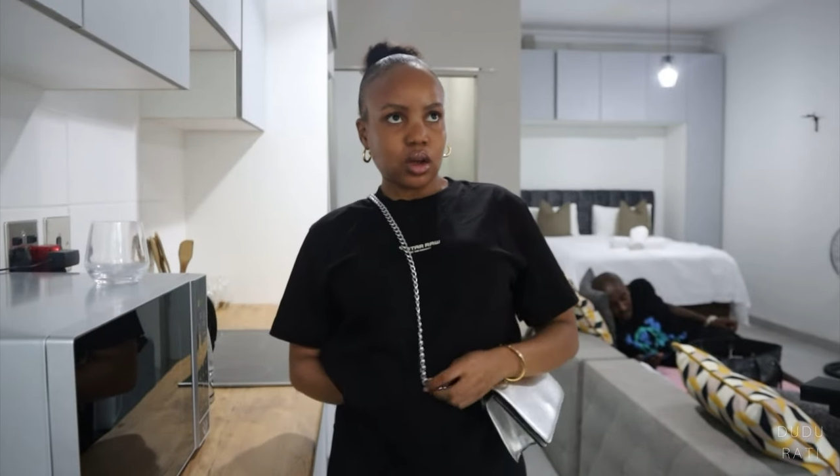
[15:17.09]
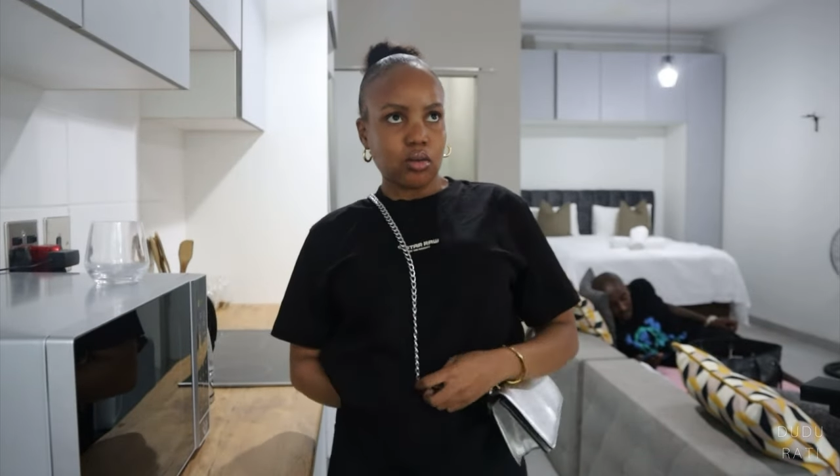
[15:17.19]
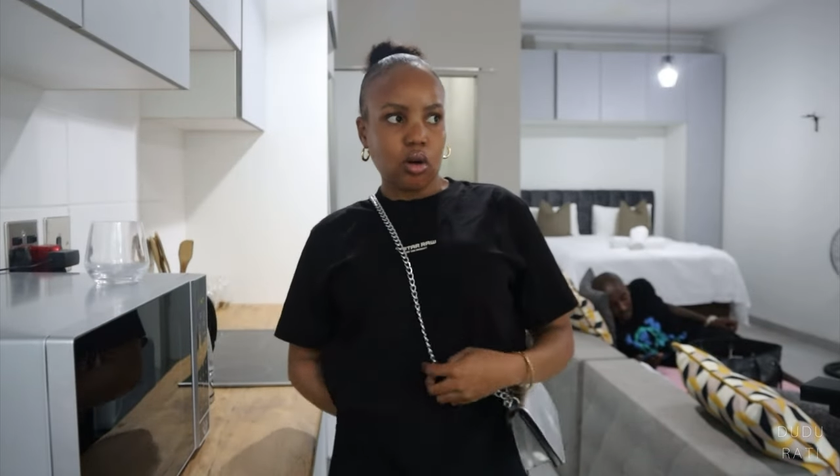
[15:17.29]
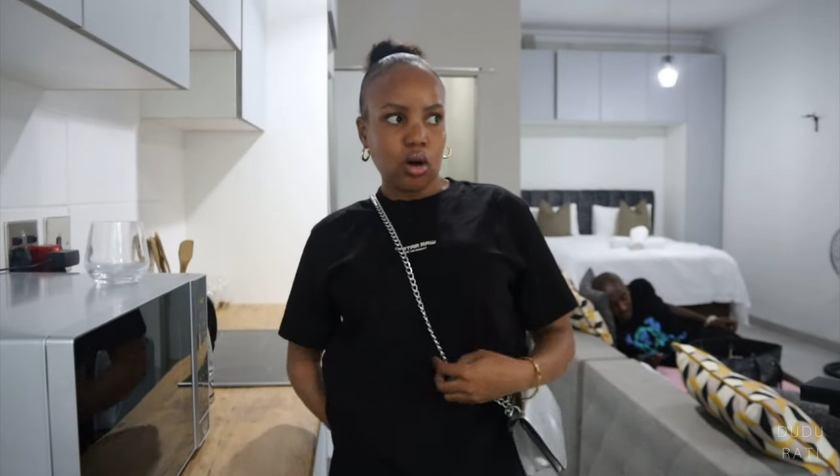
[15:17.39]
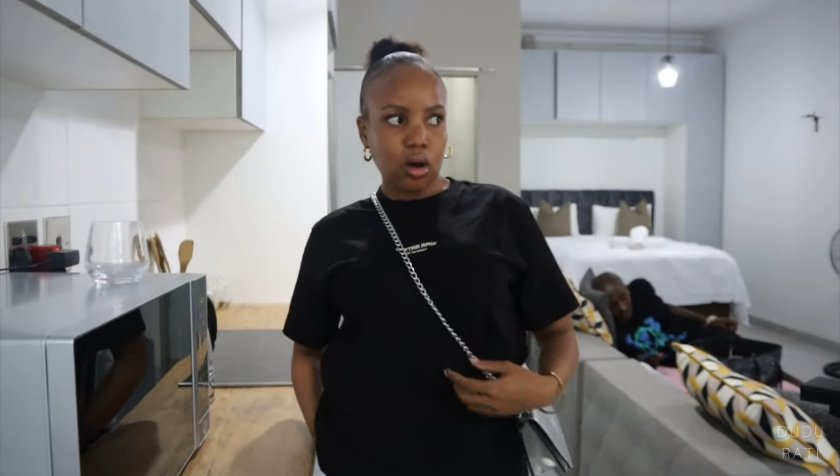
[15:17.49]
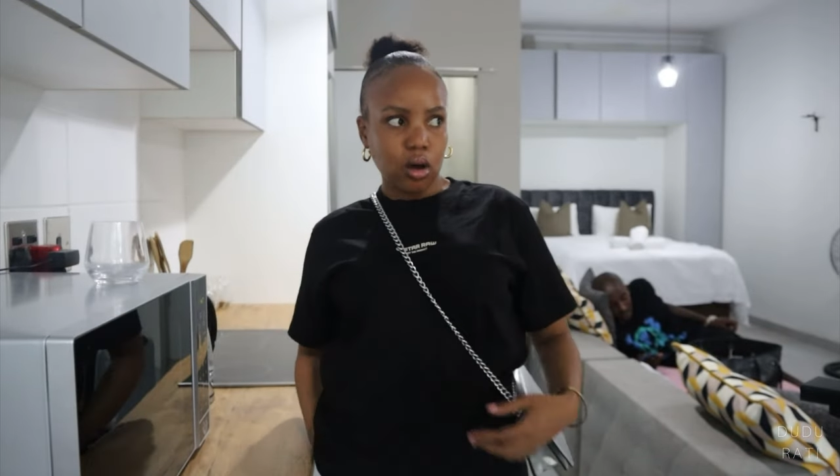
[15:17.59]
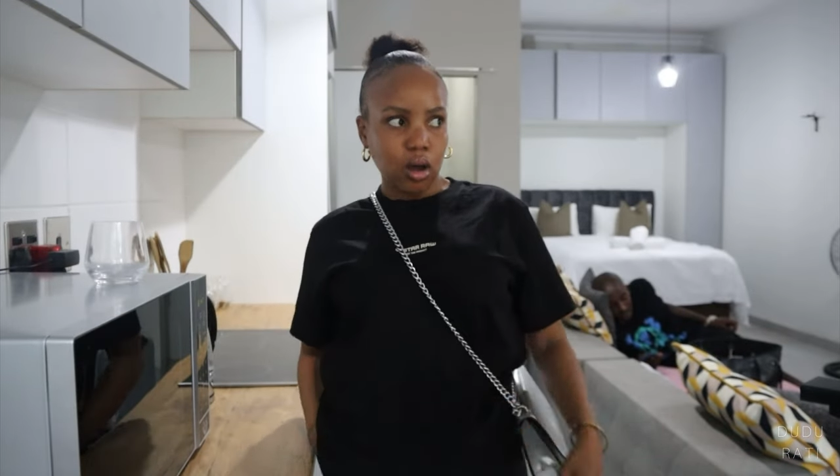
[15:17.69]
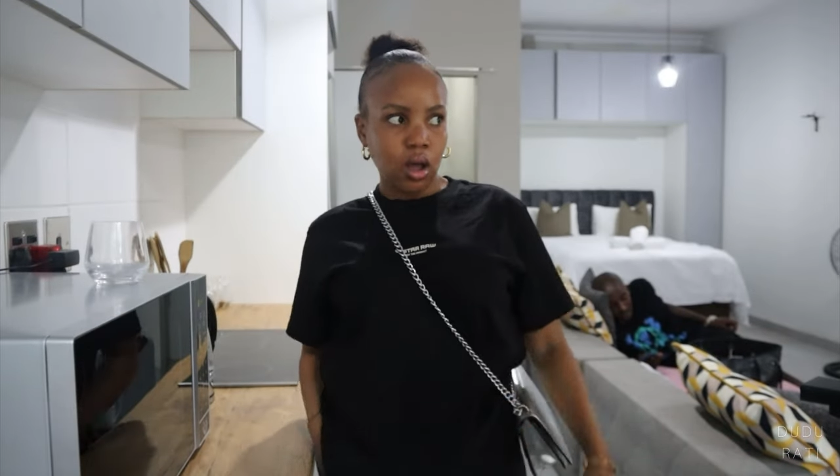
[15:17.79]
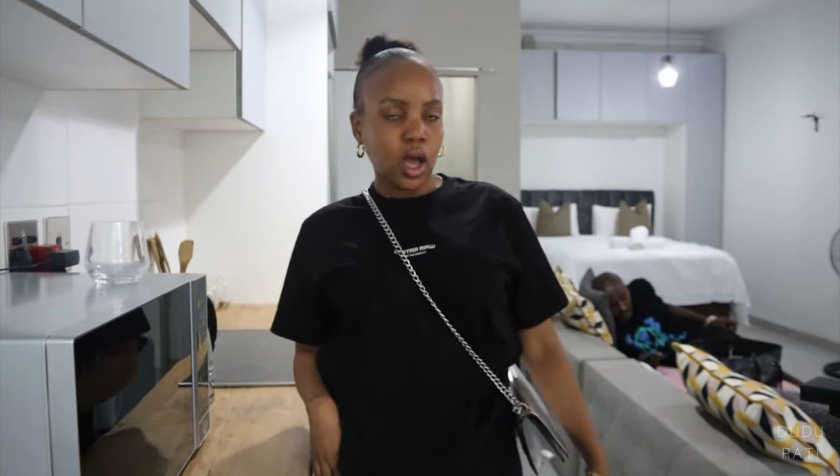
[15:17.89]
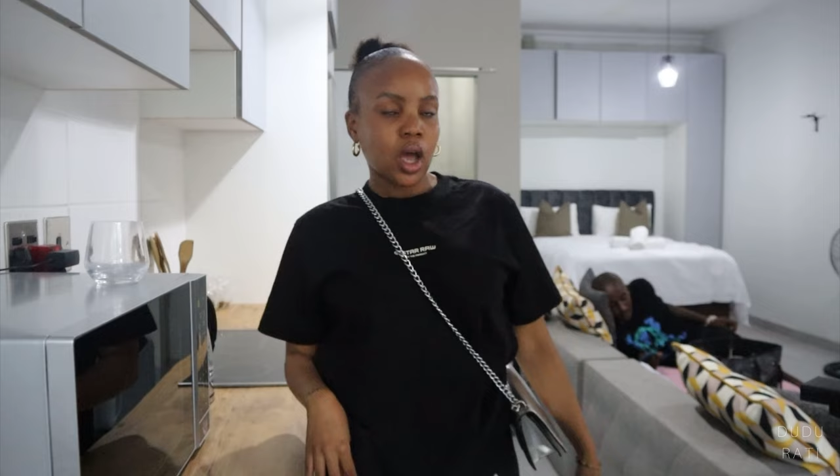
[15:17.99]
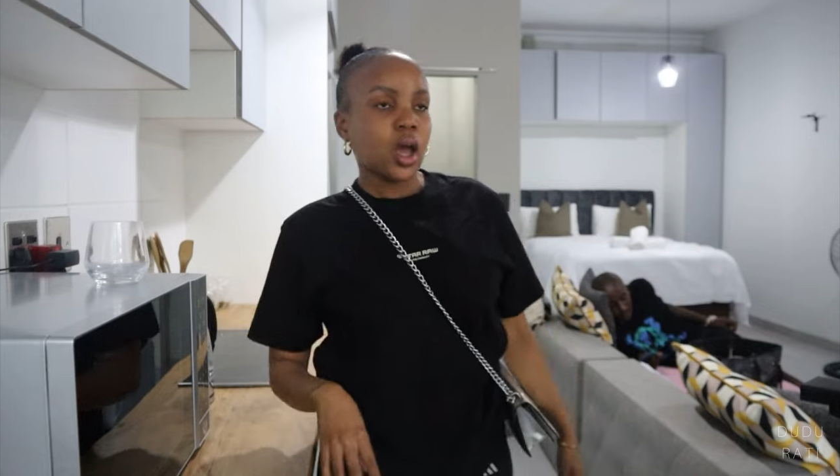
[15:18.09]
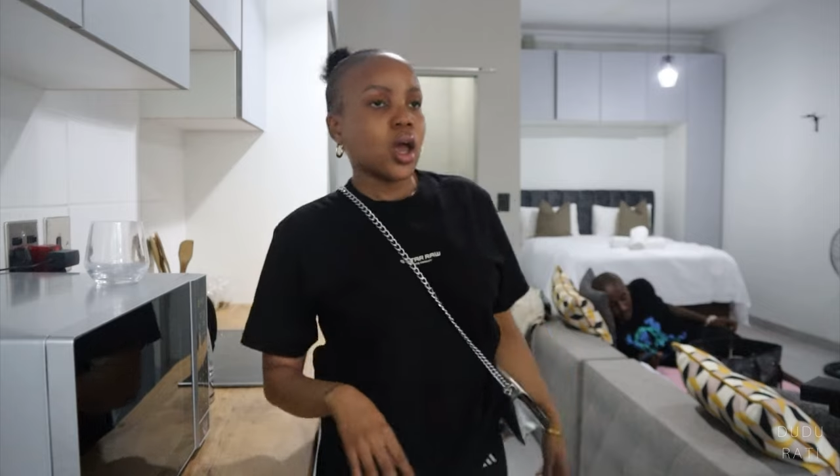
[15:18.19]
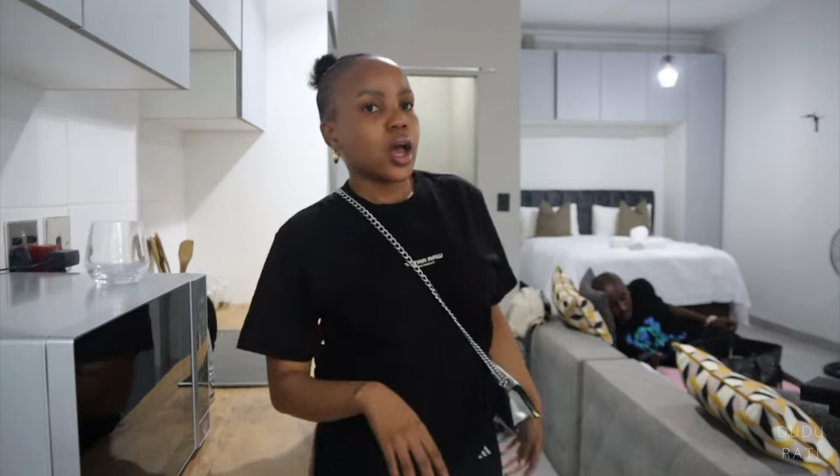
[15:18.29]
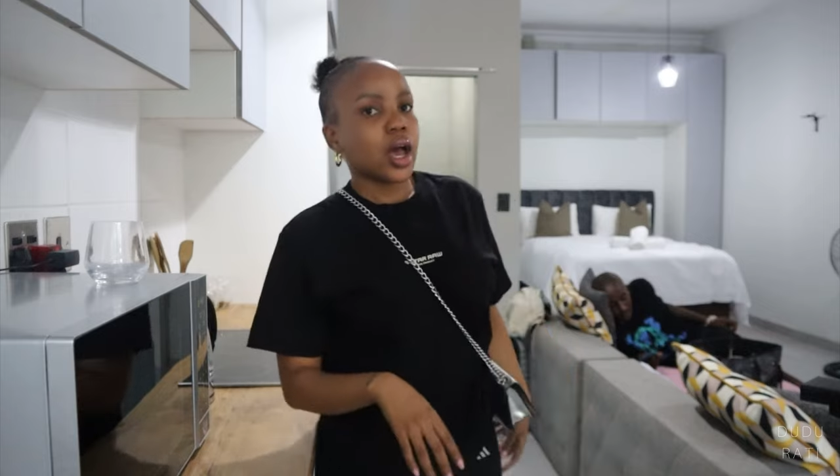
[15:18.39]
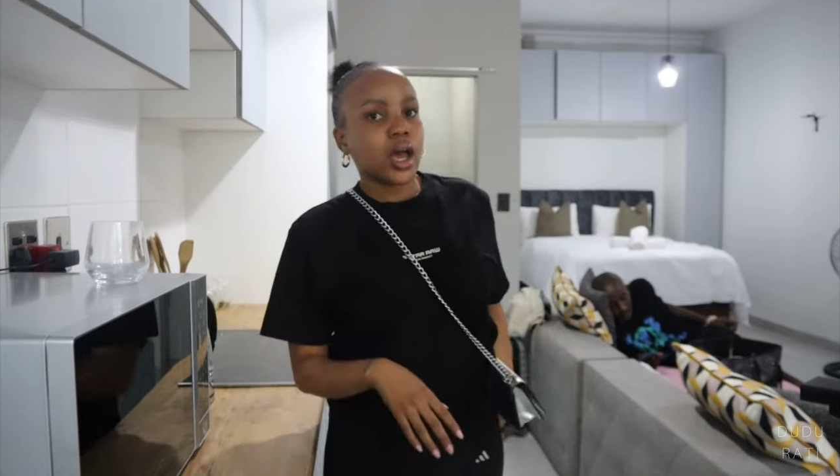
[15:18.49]
Raw,
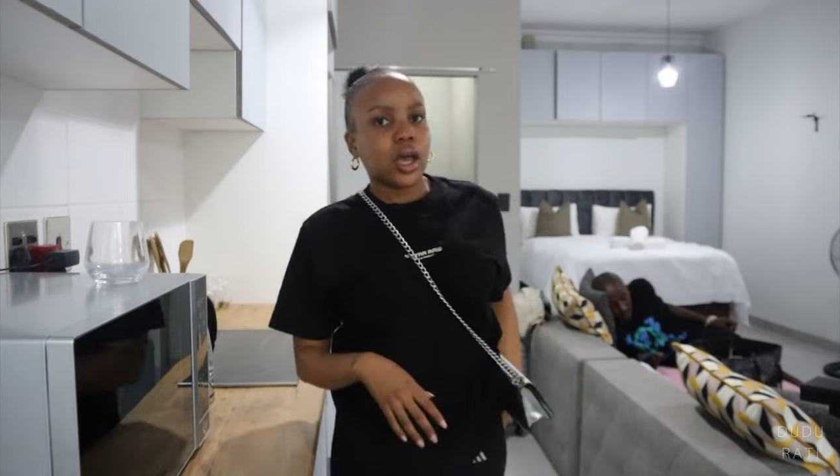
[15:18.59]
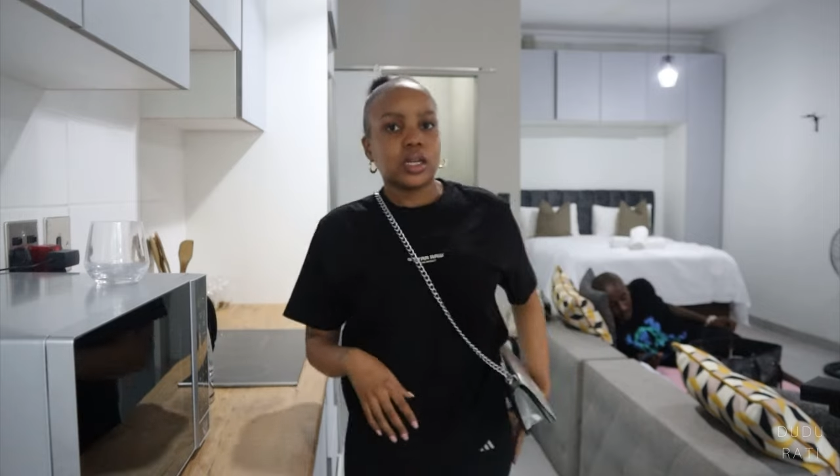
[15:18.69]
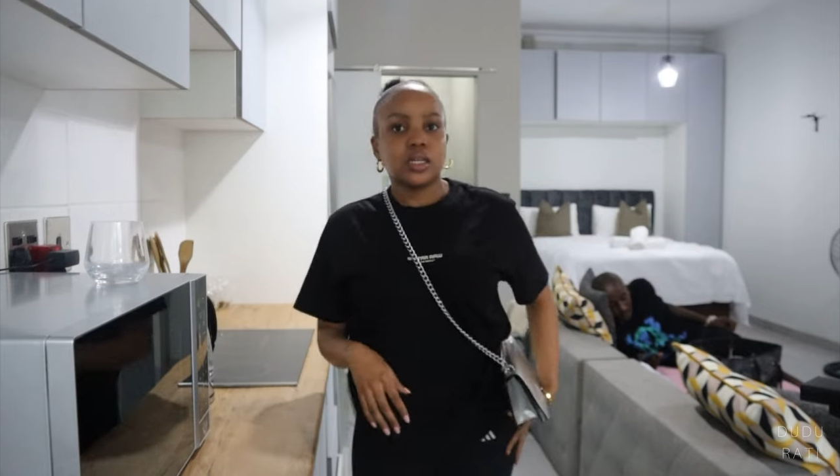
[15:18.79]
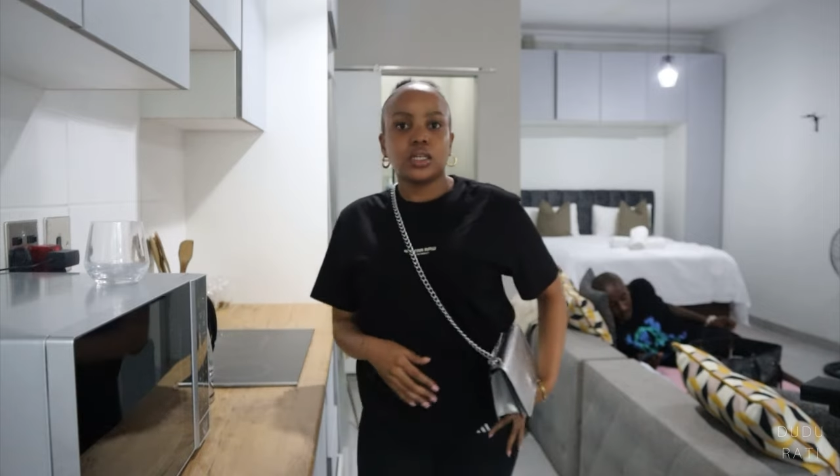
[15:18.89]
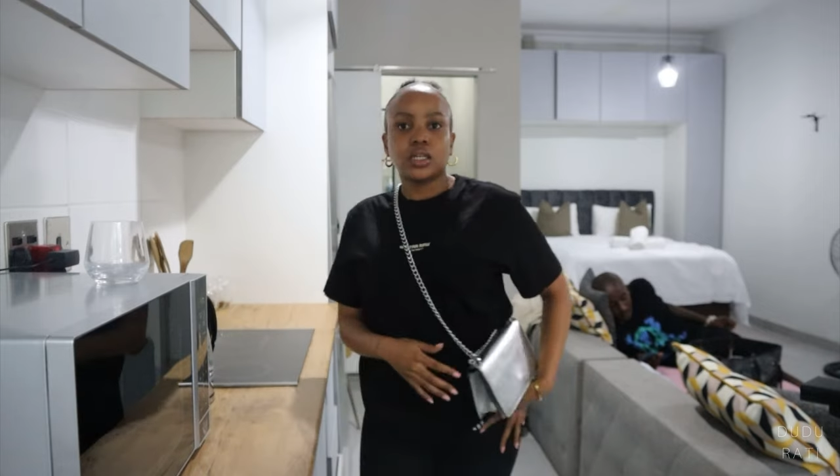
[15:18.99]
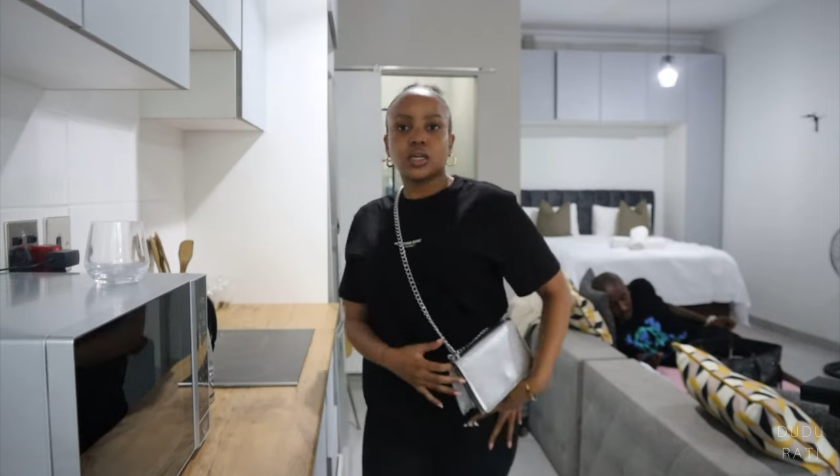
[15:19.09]
and